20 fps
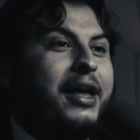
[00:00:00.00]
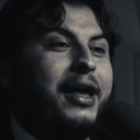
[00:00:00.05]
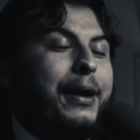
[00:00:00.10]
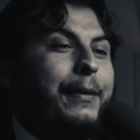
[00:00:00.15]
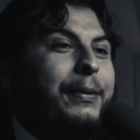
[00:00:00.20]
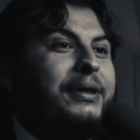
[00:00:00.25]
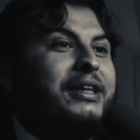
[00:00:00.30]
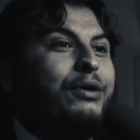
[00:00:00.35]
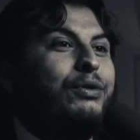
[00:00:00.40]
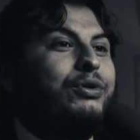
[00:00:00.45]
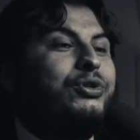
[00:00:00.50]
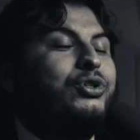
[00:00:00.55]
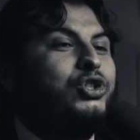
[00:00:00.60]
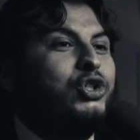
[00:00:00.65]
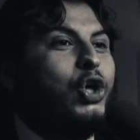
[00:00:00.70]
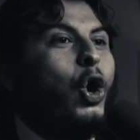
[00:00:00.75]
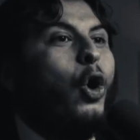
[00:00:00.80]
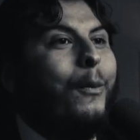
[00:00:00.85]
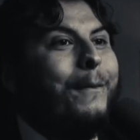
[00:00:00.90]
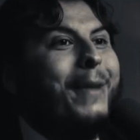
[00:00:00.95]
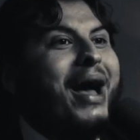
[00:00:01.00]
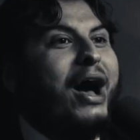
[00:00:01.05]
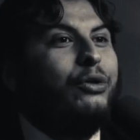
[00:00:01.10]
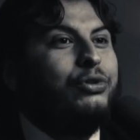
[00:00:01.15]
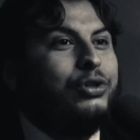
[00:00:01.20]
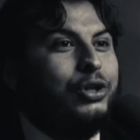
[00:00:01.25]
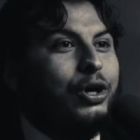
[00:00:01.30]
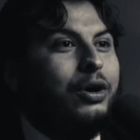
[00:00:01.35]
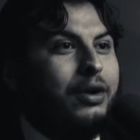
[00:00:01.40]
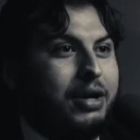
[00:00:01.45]
But they were so
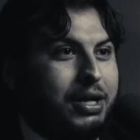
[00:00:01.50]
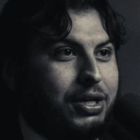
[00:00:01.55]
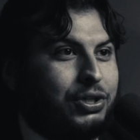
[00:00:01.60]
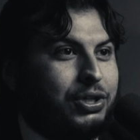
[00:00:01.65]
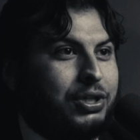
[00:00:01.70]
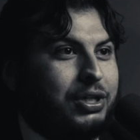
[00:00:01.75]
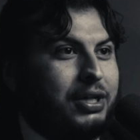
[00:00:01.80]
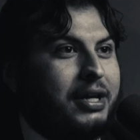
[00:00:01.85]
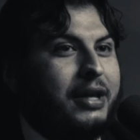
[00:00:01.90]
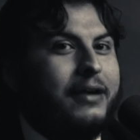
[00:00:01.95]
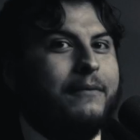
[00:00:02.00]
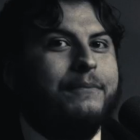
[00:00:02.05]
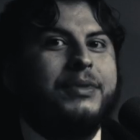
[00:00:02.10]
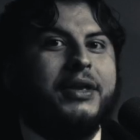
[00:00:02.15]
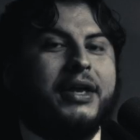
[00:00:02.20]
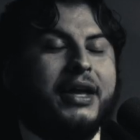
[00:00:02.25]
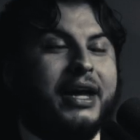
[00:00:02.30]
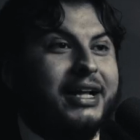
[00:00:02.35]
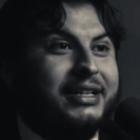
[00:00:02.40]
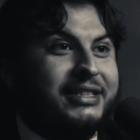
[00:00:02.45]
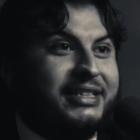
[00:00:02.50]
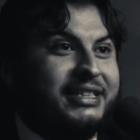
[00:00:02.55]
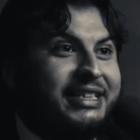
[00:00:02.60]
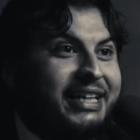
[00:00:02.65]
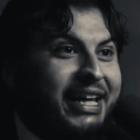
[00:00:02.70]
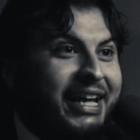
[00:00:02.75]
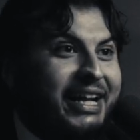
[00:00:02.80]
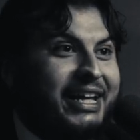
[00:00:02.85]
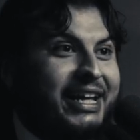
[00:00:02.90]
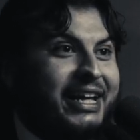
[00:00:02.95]
malnourished and
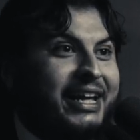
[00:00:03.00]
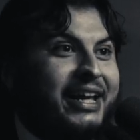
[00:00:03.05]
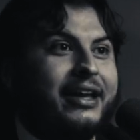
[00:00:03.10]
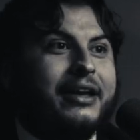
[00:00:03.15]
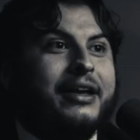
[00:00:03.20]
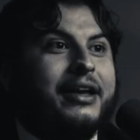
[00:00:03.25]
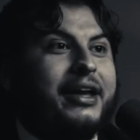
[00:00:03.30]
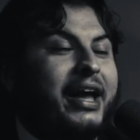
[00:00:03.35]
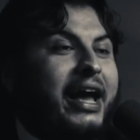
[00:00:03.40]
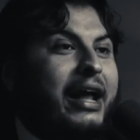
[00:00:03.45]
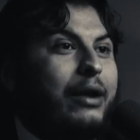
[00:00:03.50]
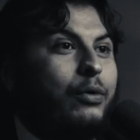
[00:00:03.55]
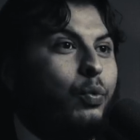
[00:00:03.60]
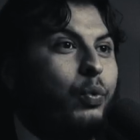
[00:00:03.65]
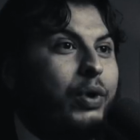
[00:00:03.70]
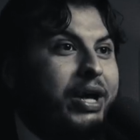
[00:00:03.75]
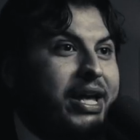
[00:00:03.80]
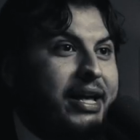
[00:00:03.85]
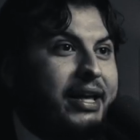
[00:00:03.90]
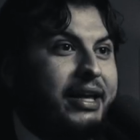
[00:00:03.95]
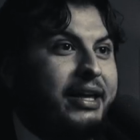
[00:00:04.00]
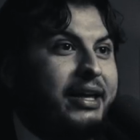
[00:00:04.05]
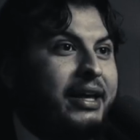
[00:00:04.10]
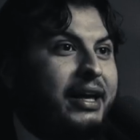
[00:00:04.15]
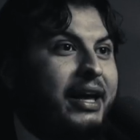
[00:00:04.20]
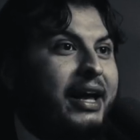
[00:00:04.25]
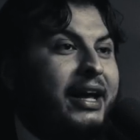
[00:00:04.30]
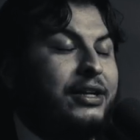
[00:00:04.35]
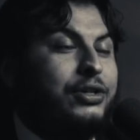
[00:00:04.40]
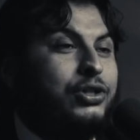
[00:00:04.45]
skinny and weak
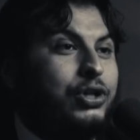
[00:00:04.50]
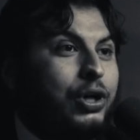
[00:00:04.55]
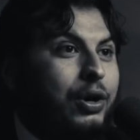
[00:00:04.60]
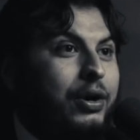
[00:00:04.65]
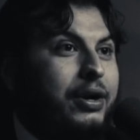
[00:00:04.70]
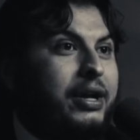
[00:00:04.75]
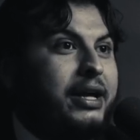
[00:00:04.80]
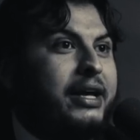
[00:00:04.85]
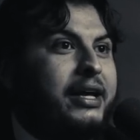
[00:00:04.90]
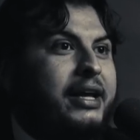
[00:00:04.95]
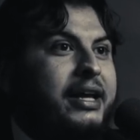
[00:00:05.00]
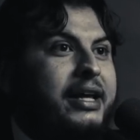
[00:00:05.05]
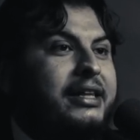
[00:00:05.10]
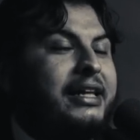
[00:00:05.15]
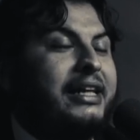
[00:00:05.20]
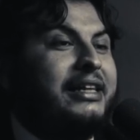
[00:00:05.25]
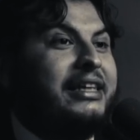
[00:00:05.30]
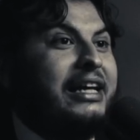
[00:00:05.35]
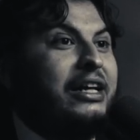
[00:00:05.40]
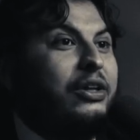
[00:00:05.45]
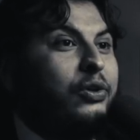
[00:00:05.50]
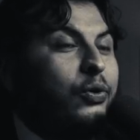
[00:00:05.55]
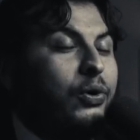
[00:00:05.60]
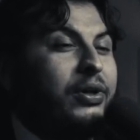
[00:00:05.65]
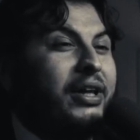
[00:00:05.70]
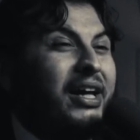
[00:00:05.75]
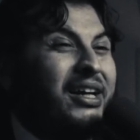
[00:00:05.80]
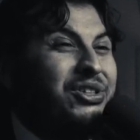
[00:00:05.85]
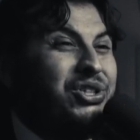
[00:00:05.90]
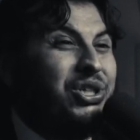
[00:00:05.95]
and dirty that they look
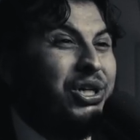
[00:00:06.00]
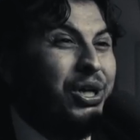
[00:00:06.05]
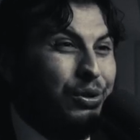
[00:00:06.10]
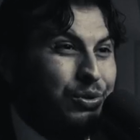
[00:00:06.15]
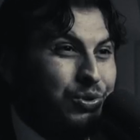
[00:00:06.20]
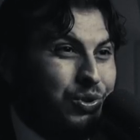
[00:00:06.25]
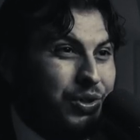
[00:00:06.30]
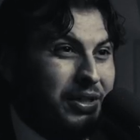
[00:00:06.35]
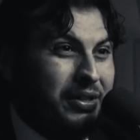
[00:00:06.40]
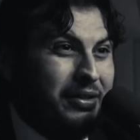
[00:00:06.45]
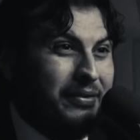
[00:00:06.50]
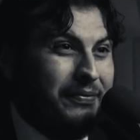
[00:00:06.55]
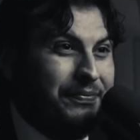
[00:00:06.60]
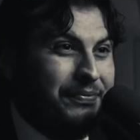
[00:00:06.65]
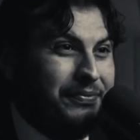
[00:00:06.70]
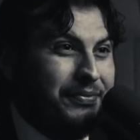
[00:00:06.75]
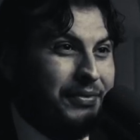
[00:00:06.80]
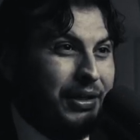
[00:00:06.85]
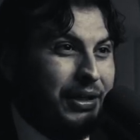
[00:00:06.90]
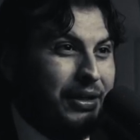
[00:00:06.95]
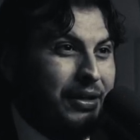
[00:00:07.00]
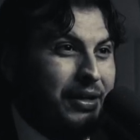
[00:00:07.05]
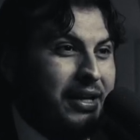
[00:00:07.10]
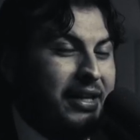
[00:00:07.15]
like children. Yeah.